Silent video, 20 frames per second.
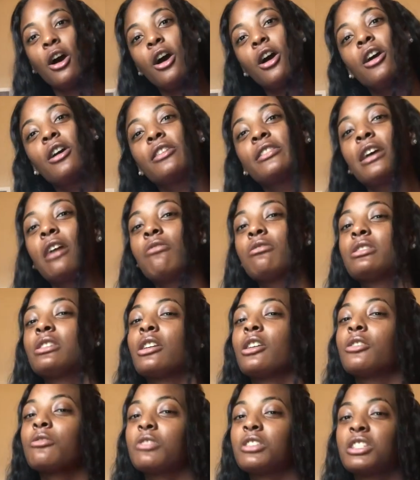oh, that was
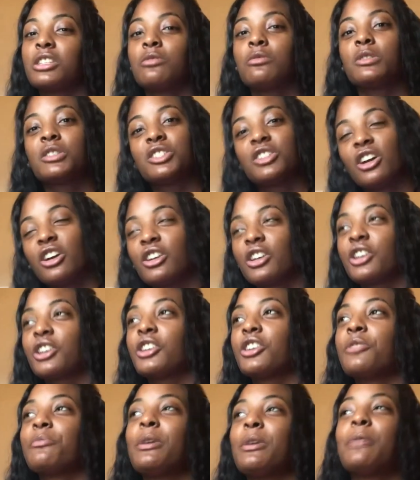her when she was
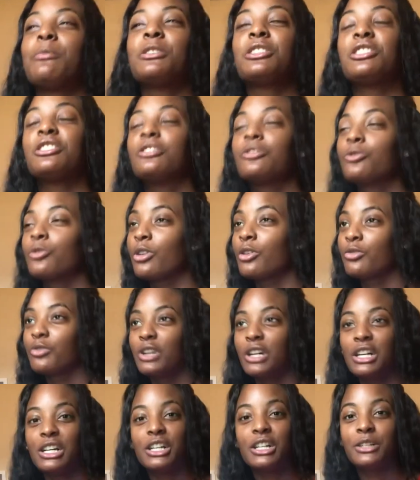younger, maybe she's grown
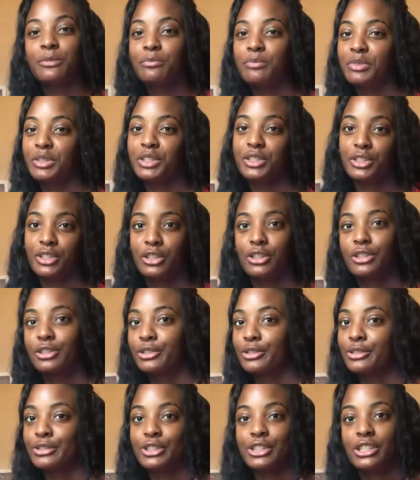up. But
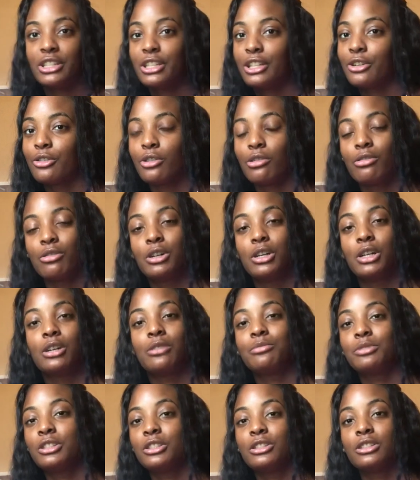no, she didn't grow
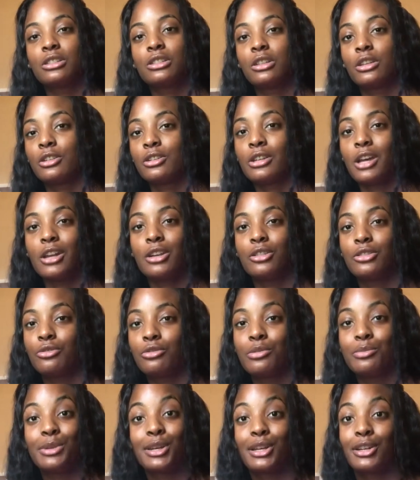up. She just learned how to
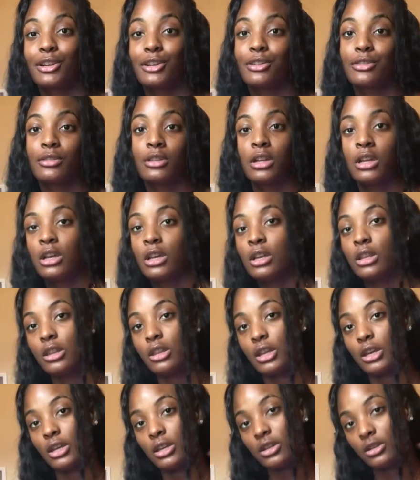do it better.
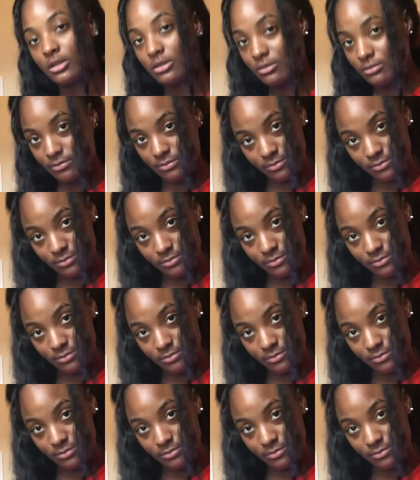Like,